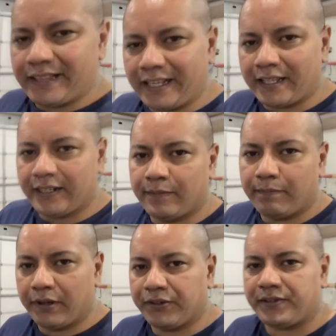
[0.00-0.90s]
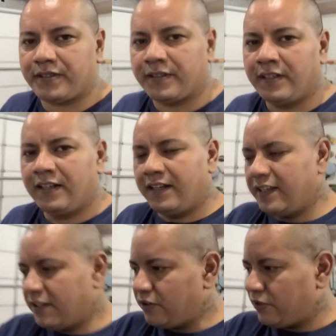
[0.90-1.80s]
they can boast,
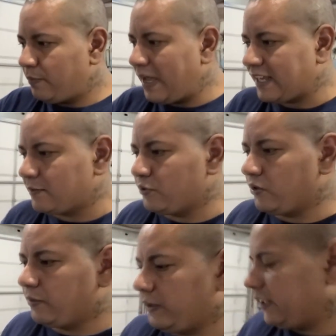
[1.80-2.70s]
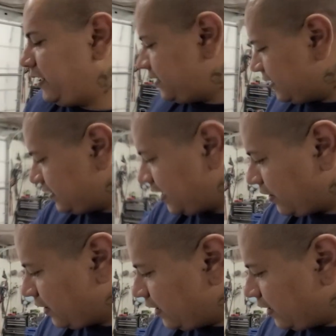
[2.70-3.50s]
the maximum durability, since he